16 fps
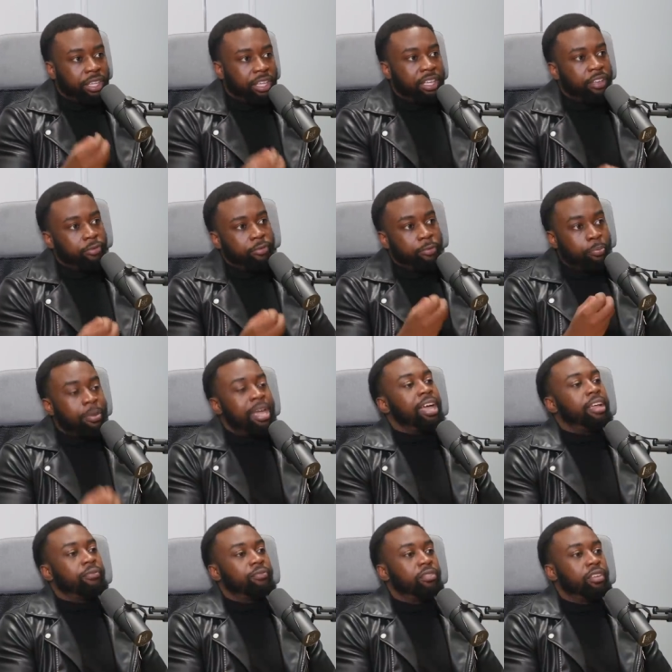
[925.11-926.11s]
give
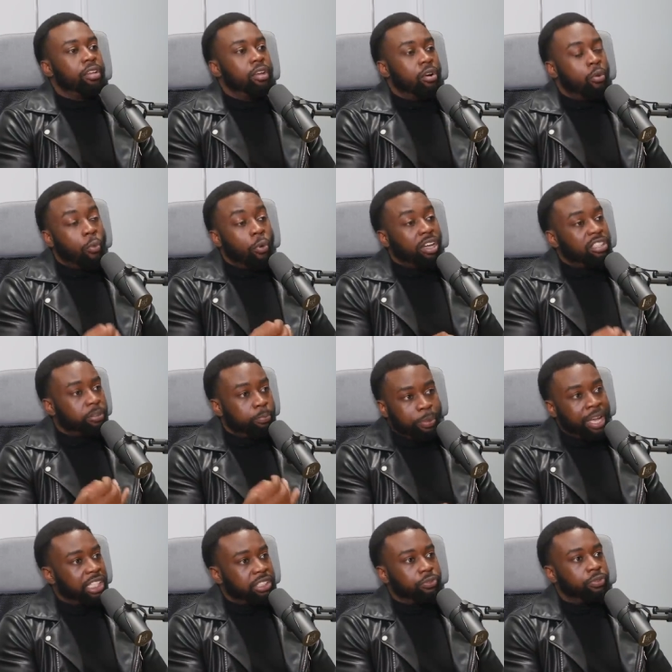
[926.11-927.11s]
men what's
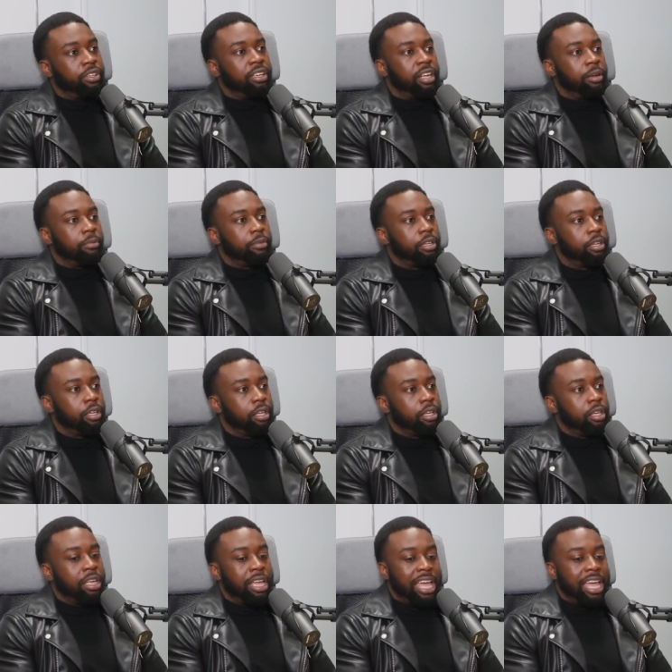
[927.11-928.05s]
best for them. Yep.